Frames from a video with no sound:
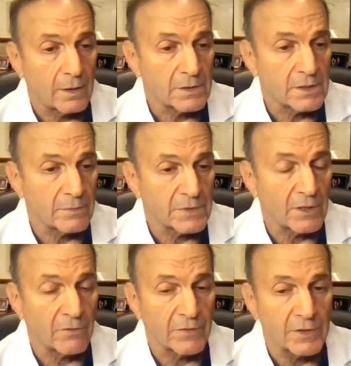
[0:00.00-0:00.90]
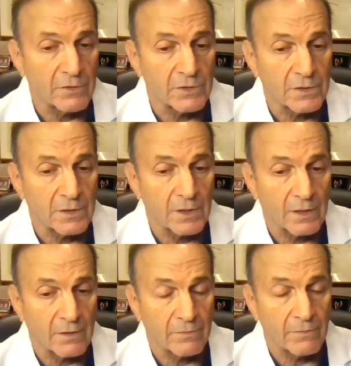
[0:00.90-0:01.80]
some self-induced
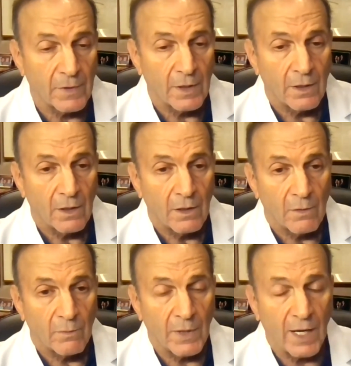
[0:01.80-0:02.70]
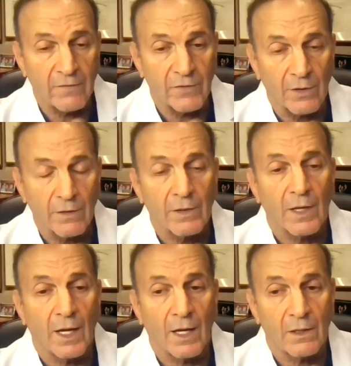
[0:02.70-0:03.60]
behavior,
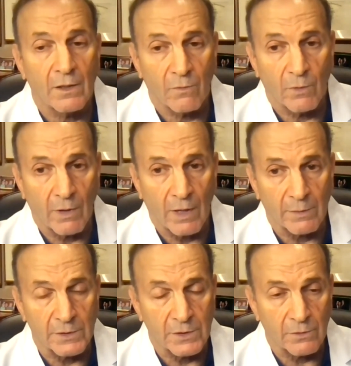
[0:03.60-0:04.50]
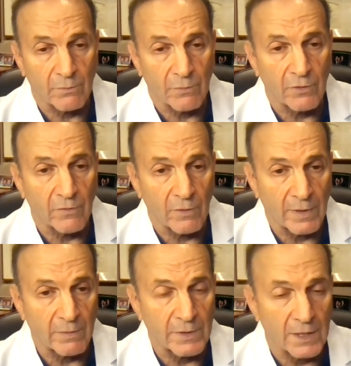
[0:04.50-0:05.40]
and we were able to improve her
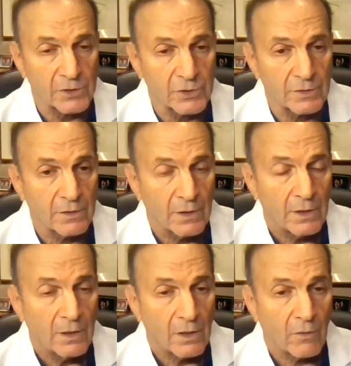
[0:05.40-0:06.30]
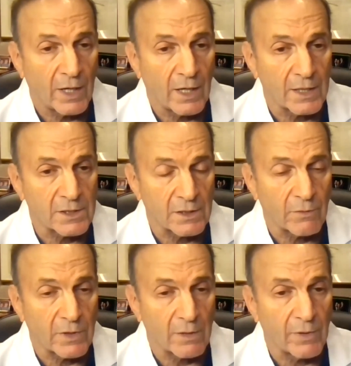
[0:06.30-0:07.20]
pigmentation quite nicely
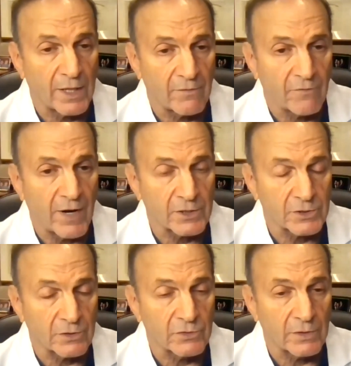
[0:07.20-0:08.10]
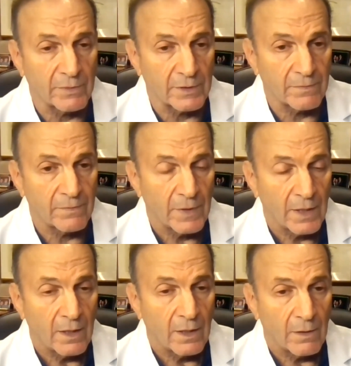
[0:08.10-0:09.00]
with an ablative fractional treatment.
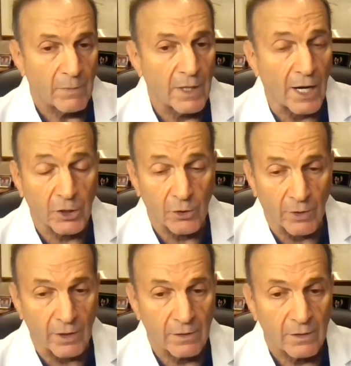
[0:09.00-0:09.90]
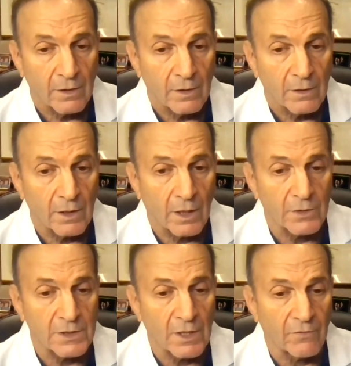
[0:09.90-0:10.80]
Not a cure,
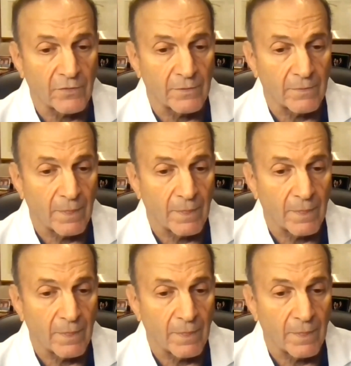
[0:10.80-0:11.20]
just helpful.